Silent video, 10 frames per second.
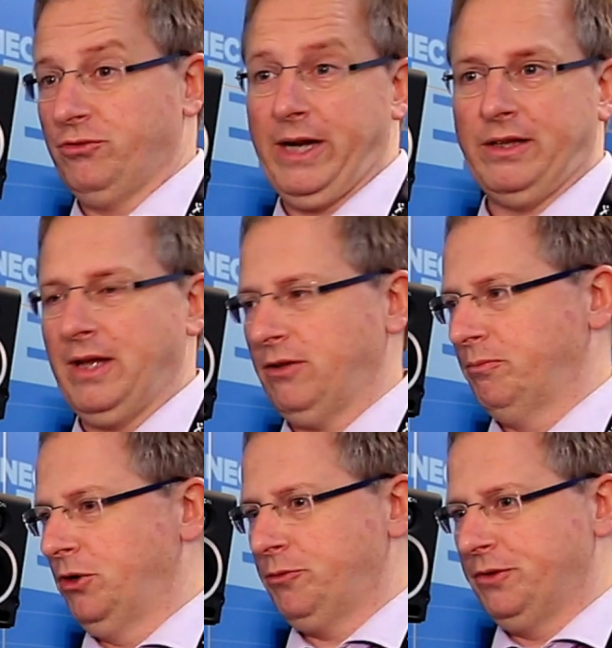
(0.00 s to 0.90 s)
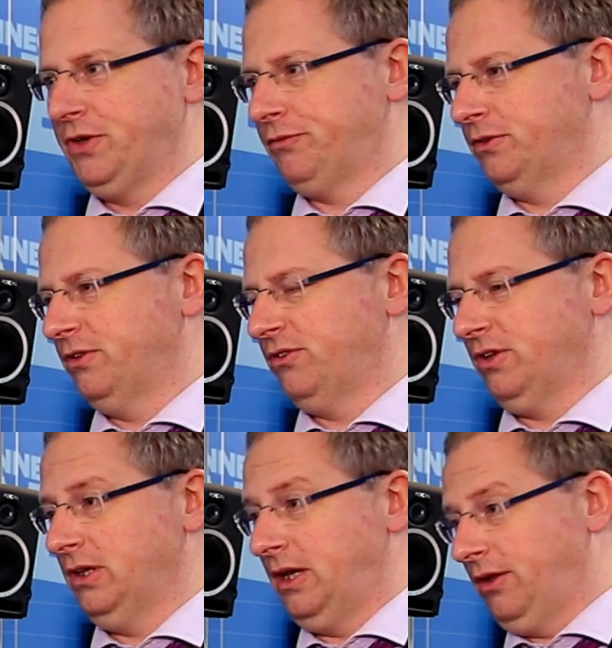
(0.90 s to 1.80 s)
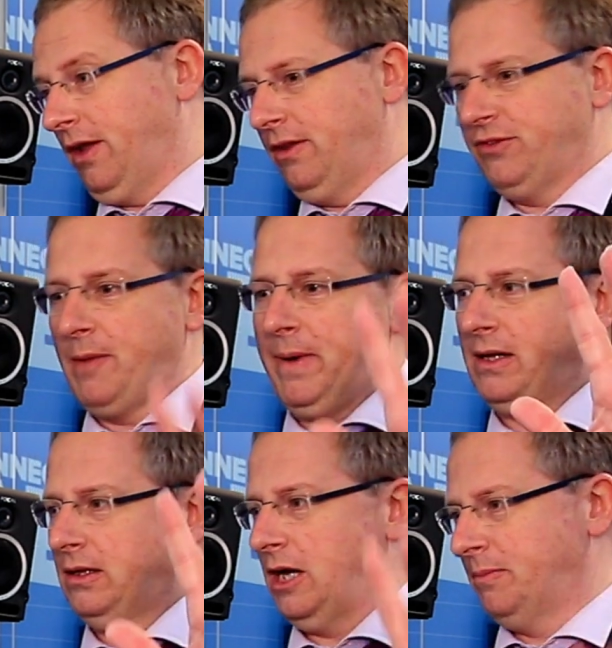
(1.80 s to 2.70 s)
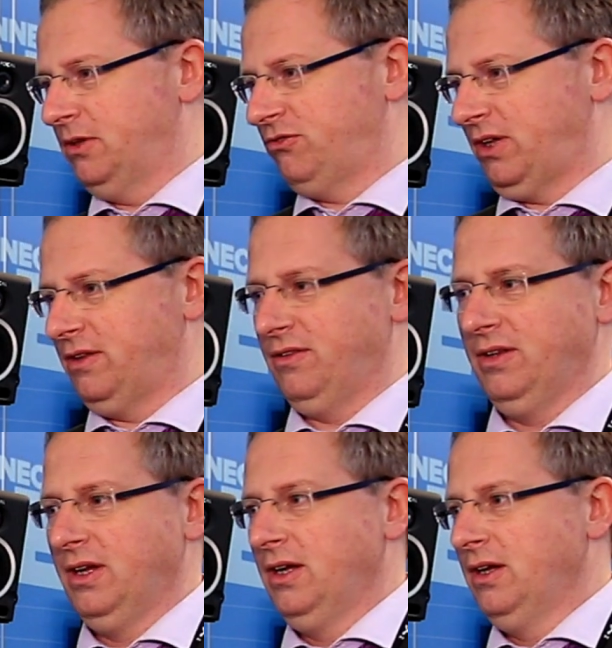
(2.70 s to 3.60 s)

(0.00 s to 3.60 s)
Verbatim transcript: track that has multiple different tape head alignments and